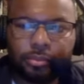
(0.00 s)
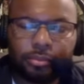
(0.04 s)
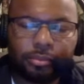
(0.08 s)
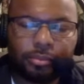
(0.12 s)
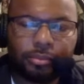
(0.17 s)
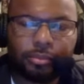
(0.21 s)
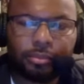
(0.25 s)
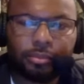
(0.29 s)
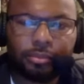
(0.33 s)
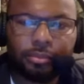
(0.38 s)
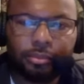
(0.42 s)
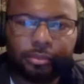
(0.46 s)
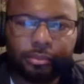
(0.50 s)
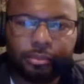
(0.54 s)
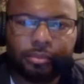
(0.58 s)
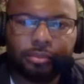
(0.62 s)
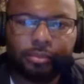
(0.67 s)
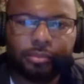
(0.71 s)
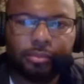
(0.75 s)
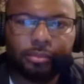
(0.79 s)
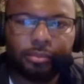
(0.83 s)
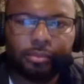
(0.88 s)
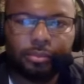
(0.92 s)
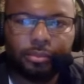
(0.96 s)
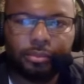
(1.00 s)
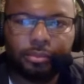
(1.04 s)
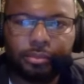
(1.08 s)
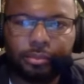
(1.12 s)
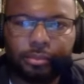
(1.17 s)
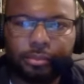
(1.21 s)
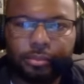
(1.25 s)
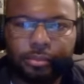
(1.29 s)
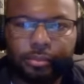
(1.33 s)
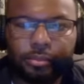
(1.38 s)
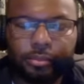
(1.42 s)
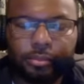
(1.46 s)

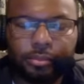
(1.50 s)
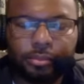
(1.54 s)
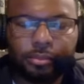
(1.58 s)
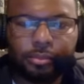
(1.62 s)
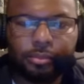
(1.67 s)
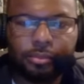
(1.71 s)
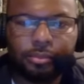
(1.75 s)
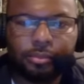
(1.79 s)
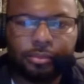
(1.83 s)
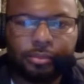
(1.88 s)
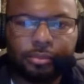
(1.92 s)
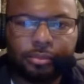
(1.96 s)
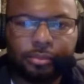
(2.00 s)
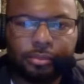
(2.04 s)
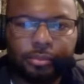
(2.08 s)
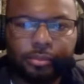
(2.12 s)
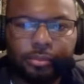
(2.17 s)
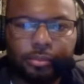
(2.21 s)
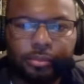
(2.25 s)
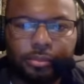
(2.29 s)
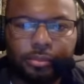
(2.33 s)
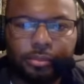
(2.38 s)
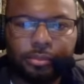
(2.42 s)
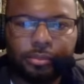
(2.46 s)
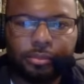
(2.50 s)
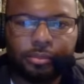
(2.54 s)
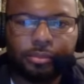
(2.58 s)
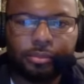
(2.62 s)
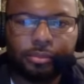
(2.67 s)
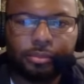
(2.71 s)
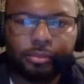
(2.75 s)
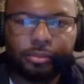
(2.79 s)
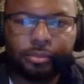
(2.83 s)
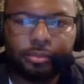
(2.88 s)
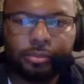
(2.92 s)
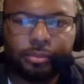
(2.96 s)

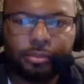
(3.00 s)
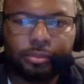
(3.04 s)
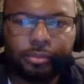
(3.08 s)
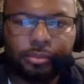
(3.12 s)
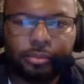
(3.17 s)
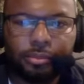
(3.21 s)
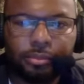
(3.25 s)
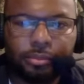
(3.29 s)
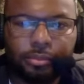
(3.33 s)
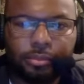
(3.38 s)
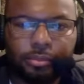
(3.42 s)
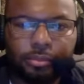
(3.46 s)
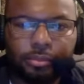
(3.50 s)
The person shown says nothing.